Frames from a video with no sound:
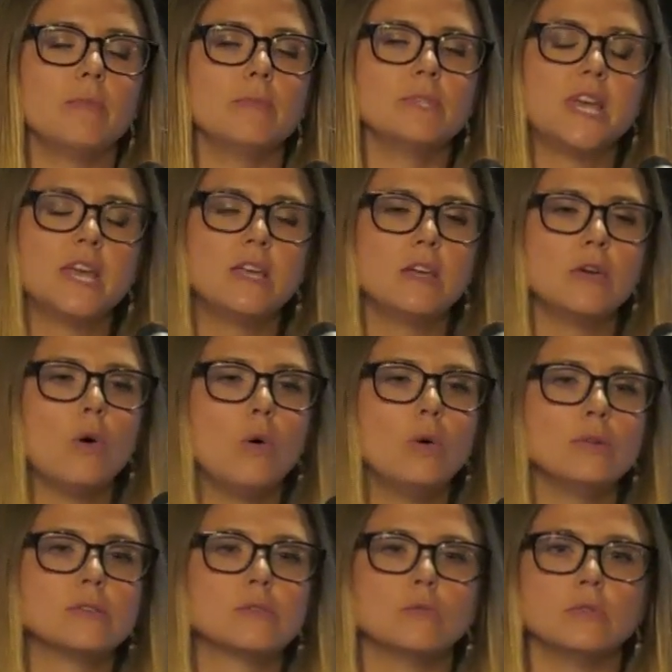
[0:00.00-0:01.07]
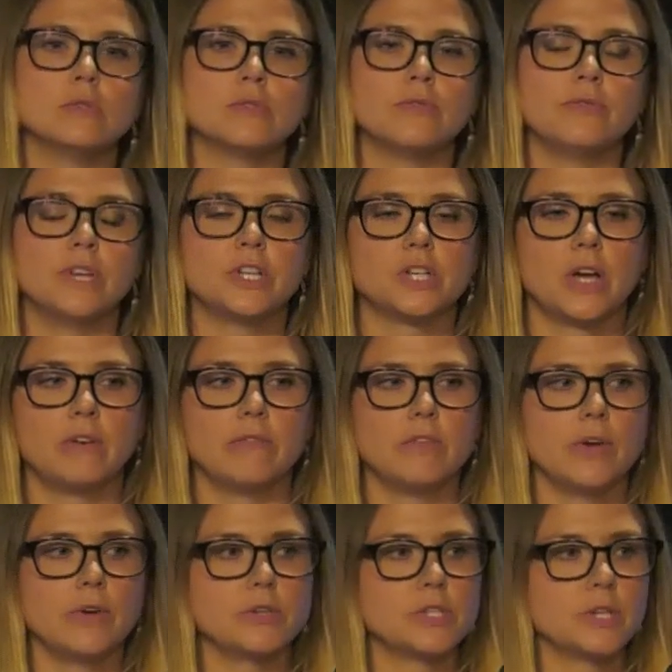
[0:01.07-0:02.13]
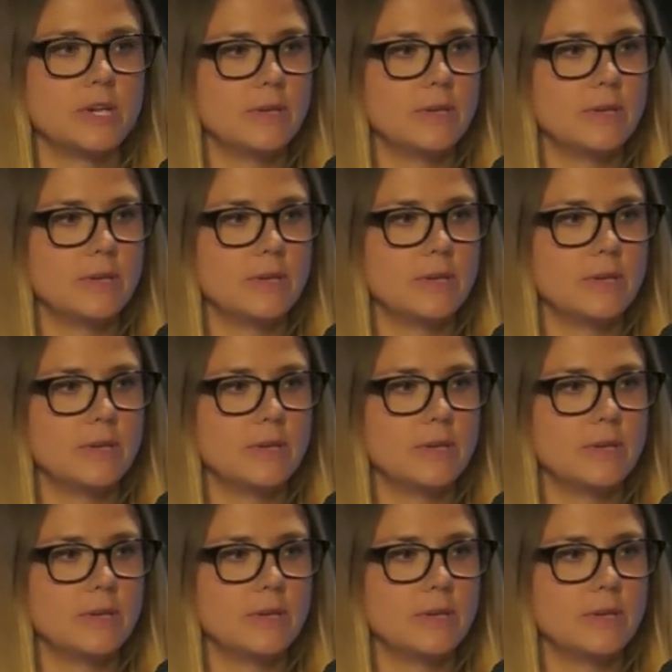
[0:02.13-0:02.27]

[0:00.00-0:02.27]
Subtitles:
taking whole schools of fish out of the ocean.